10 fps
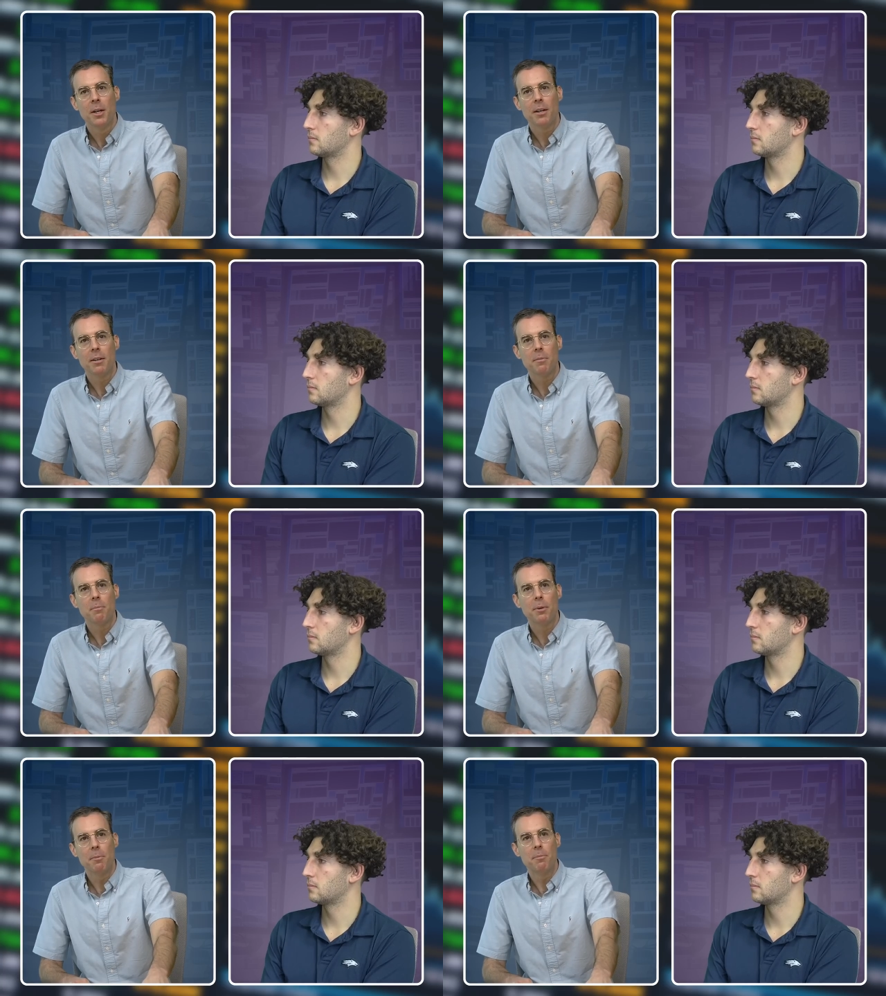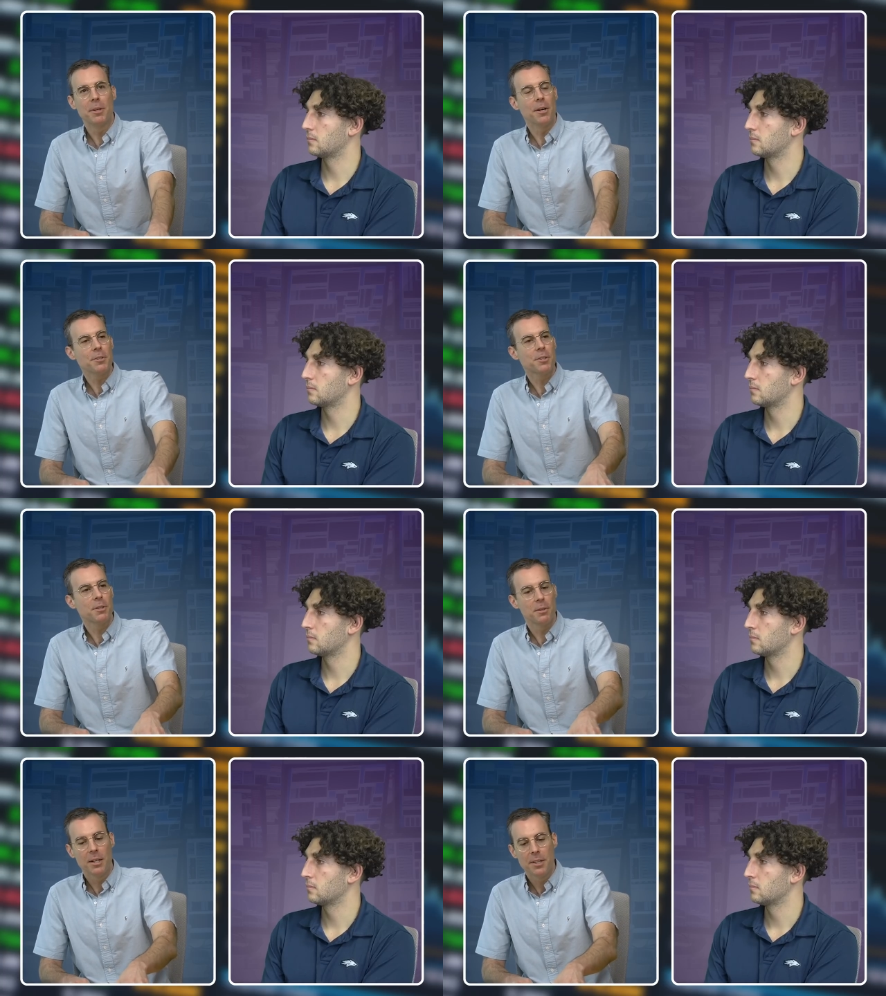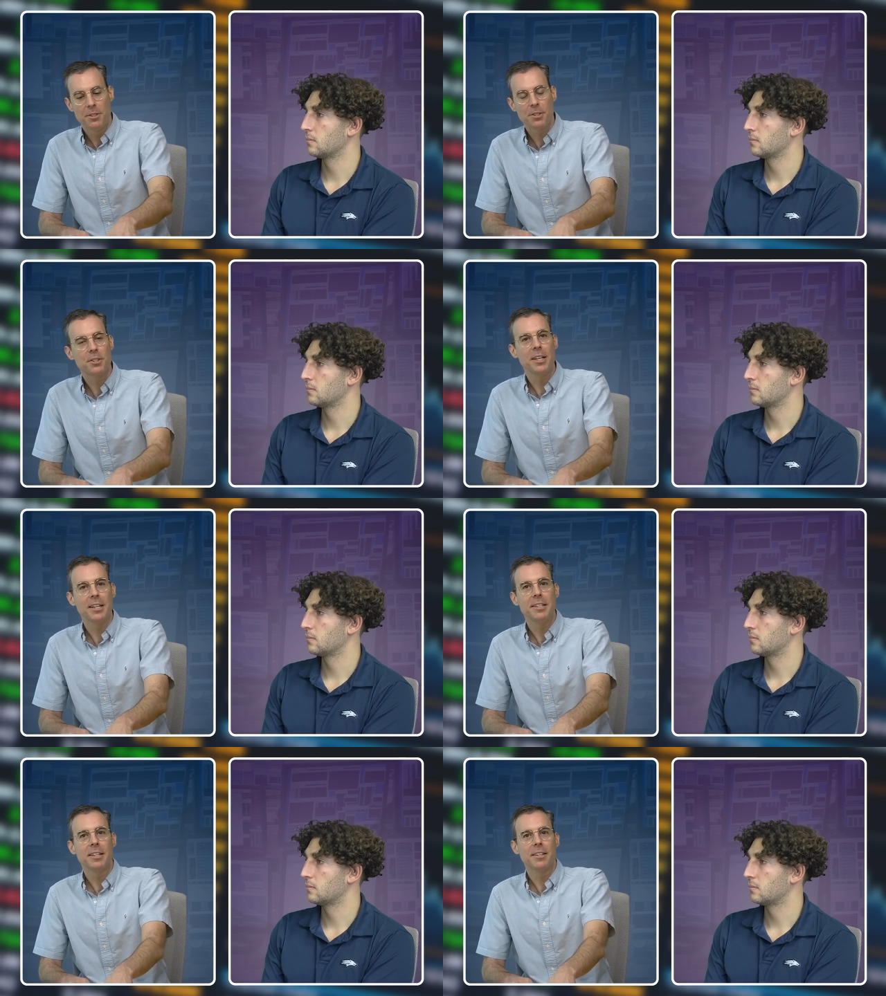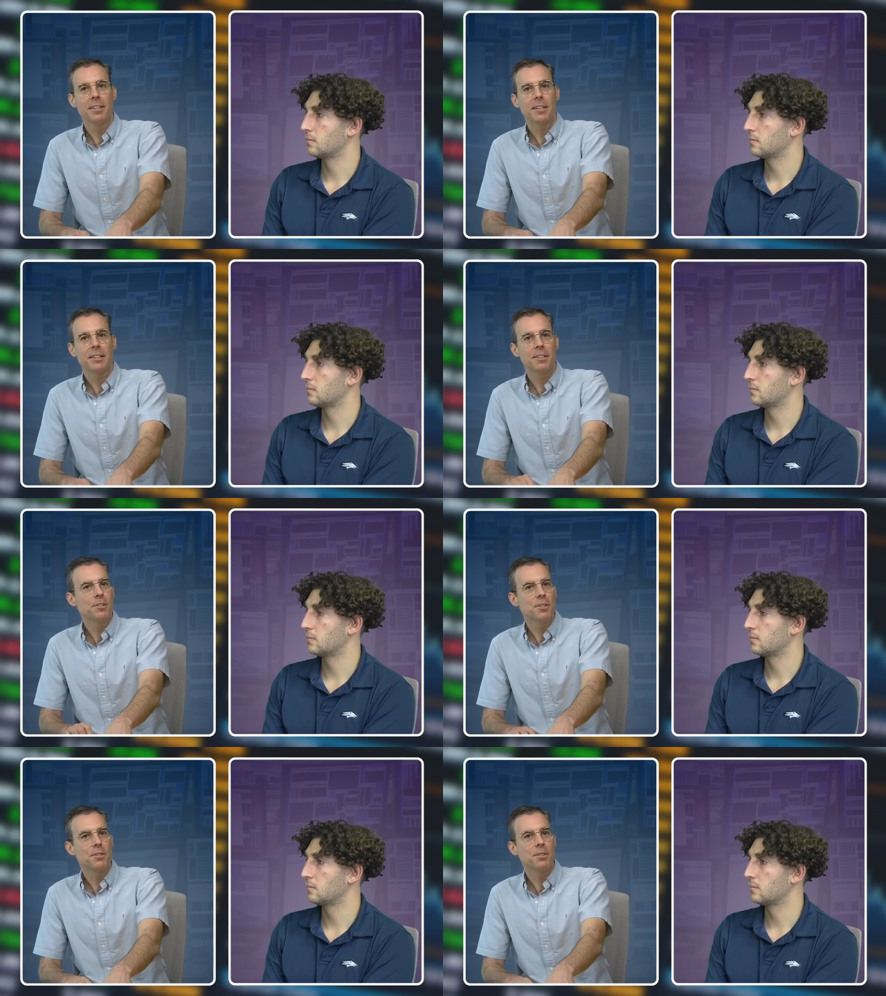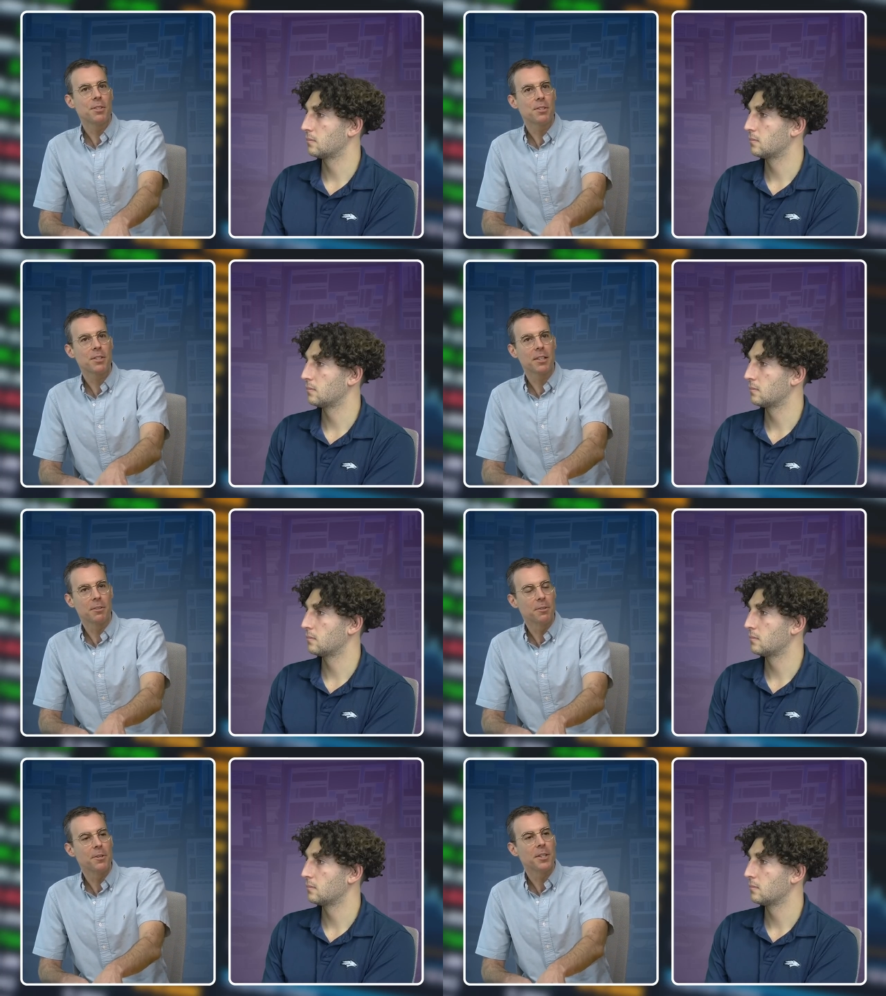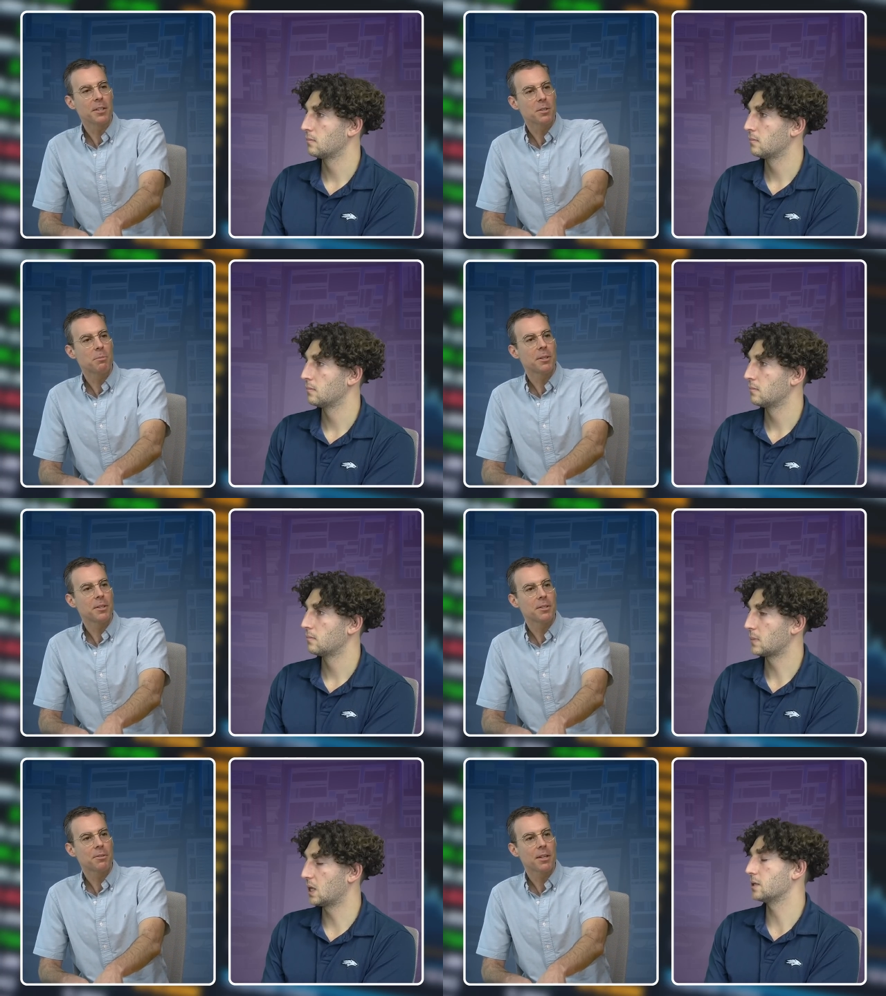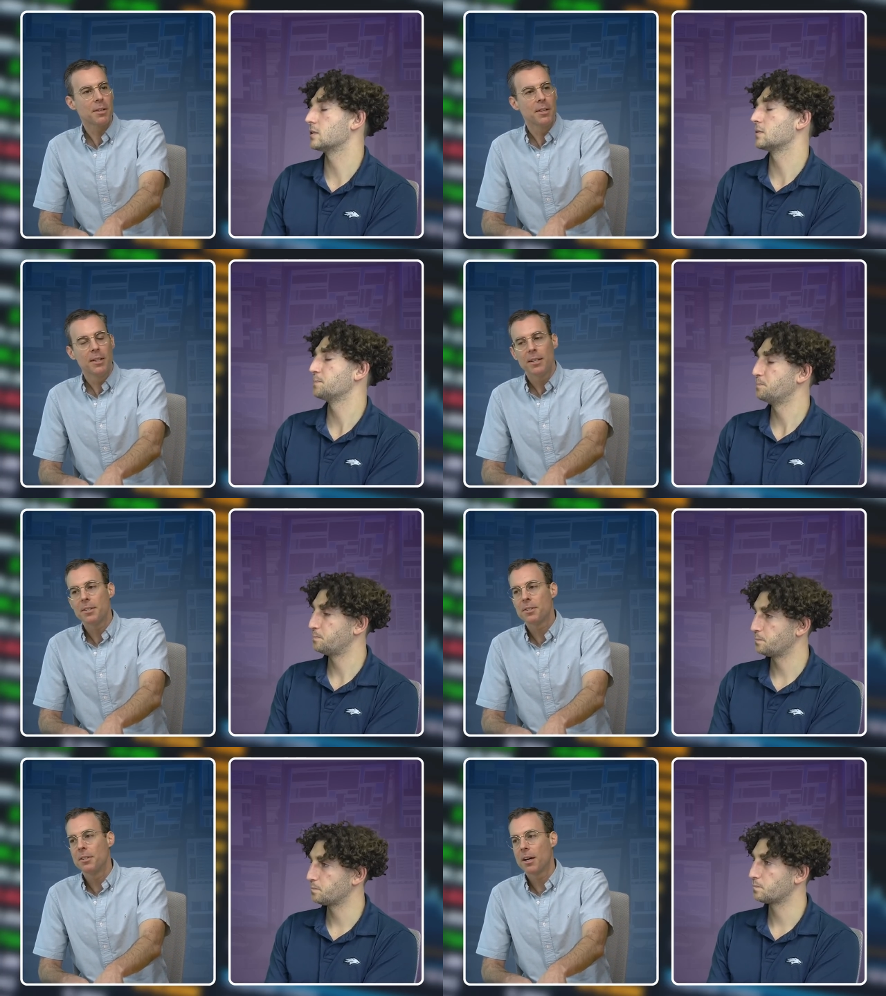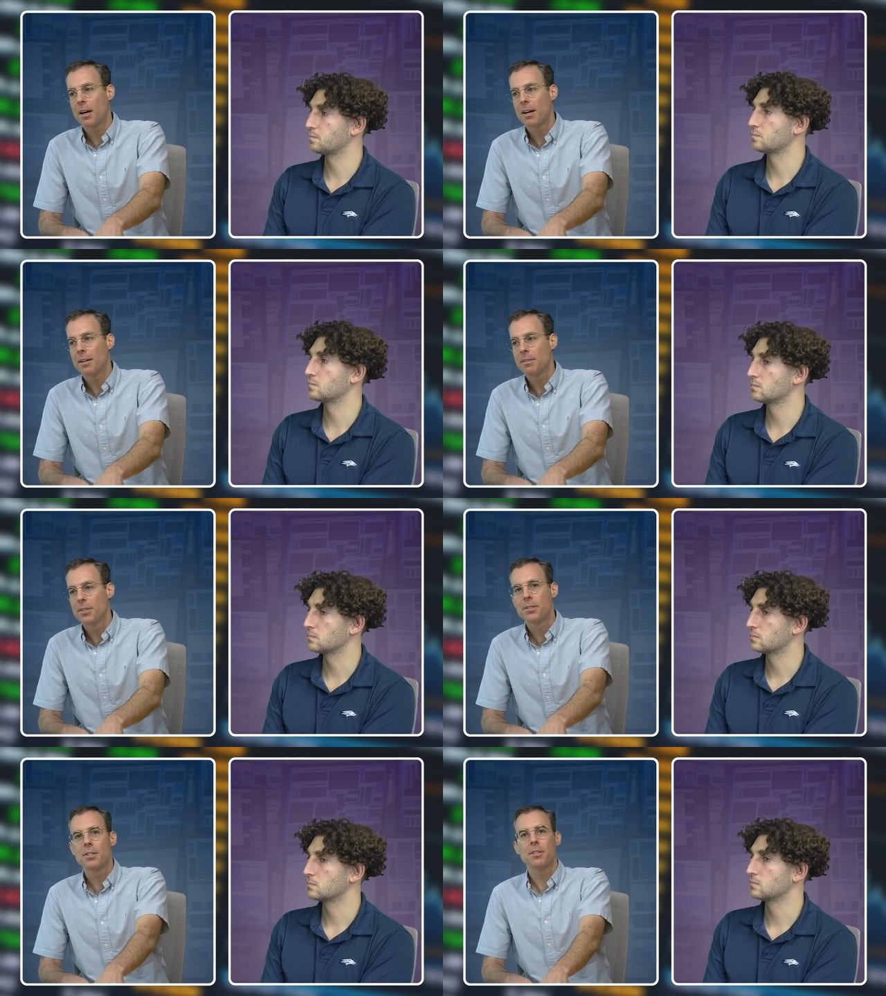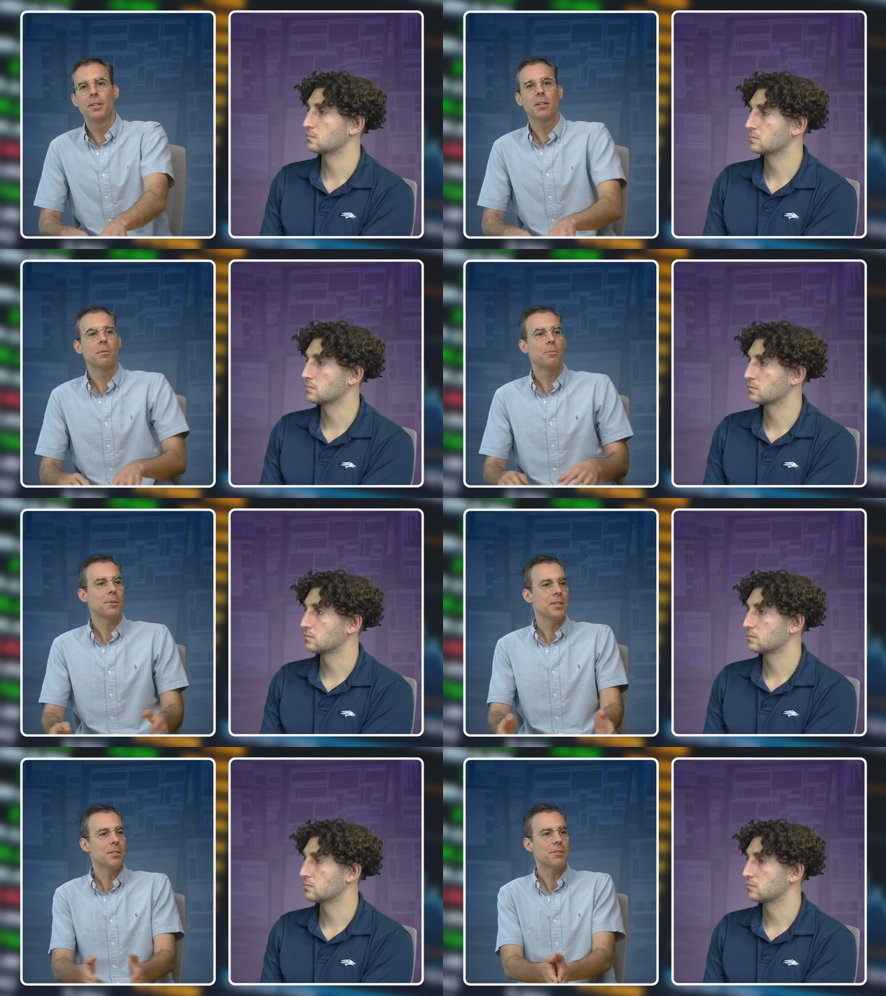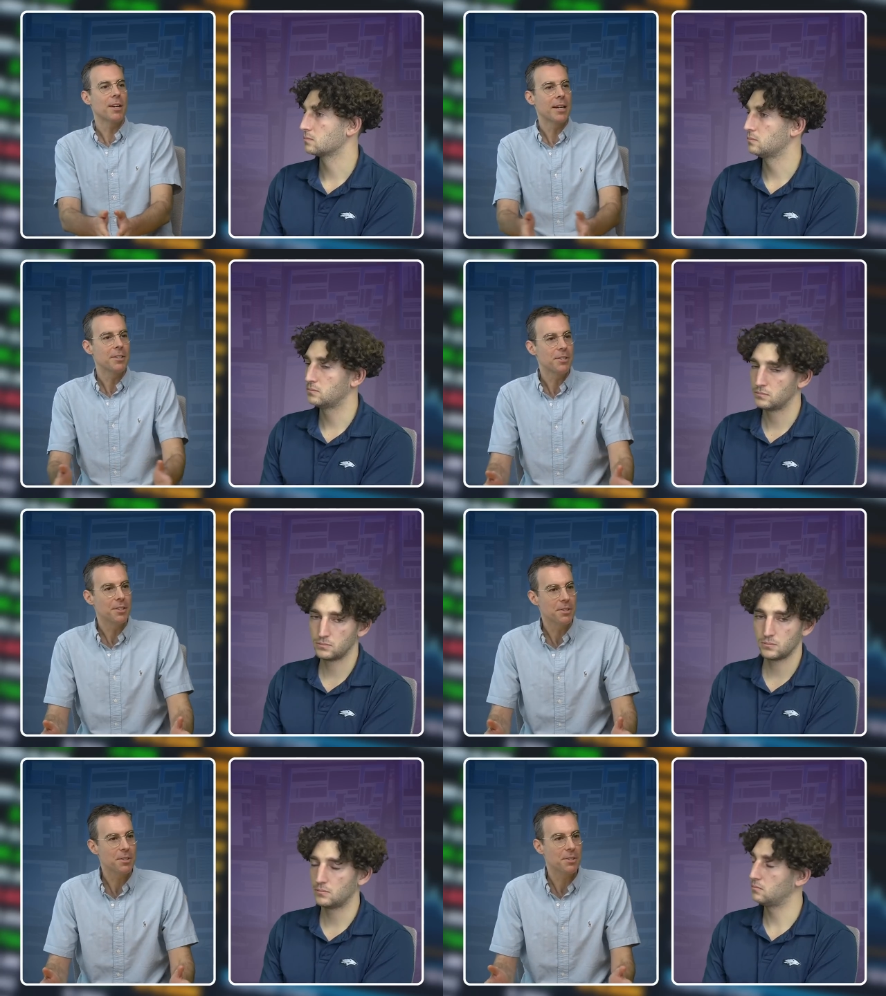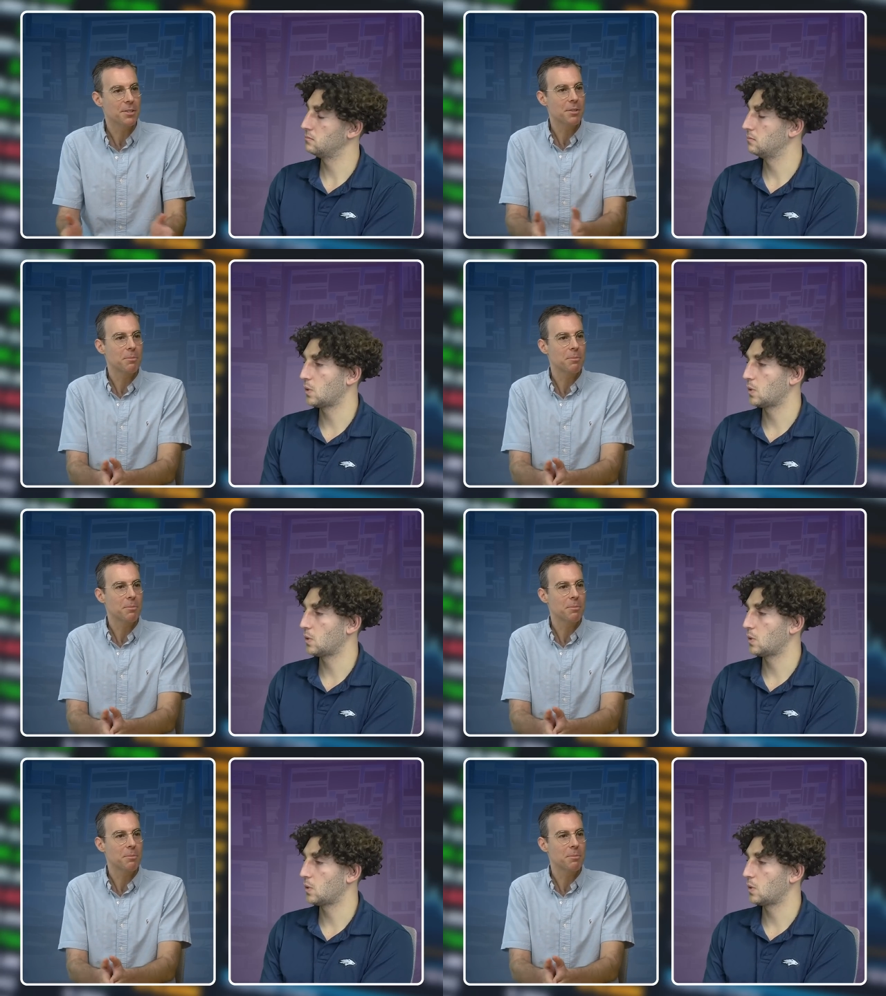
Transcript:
Speaker 1: Um, but but also just the idea that like this is this is like a learning experience. Yes, right? it's not. This isn't a complete strategy. This isn't something